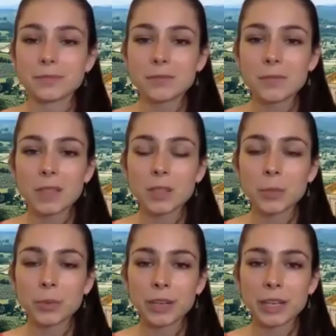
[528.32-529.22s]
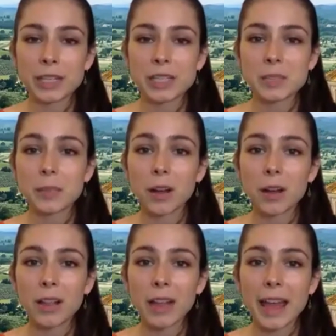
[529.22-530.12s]
So pretty
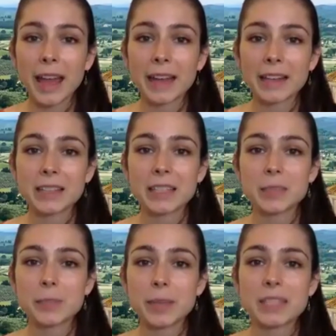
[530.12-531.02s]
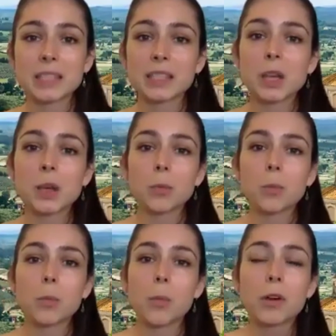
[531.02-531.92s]
small, and it's basically
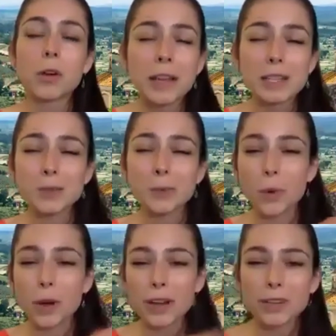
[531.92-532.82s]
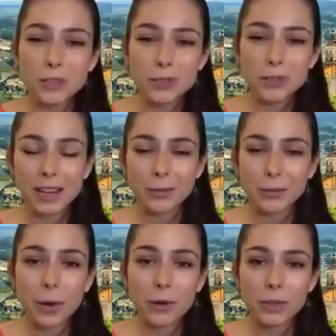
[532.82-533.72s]
more or less a one straight
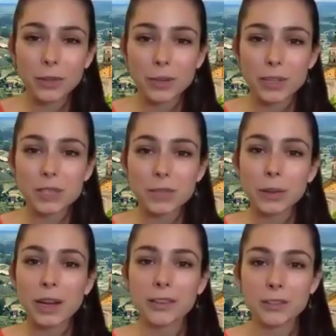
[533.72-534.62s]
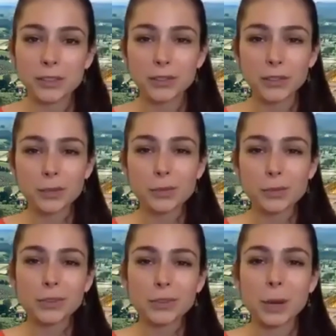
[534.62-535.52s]
road that runs through it. There's a third road
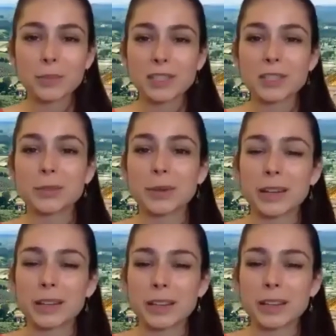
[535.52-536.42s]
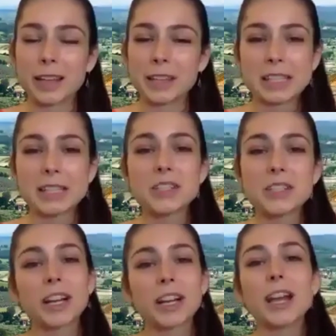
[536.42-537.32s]
that comes into it in the
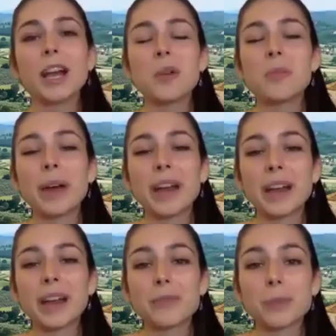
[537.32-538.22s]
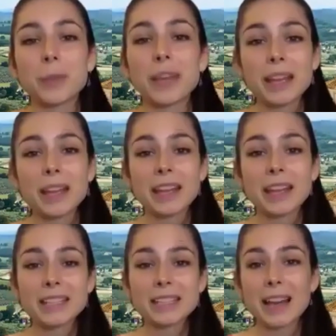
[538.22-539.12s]
center, but from
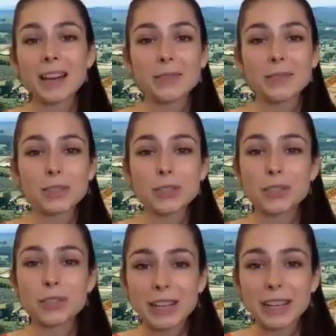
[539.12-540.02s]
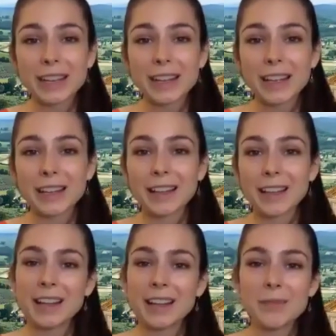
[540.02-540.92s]
any side of the street,
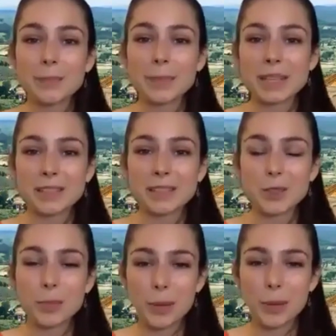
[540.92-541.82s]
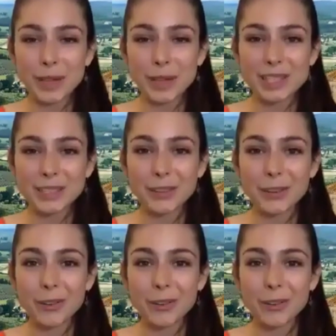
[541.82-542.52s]
any business you pop into is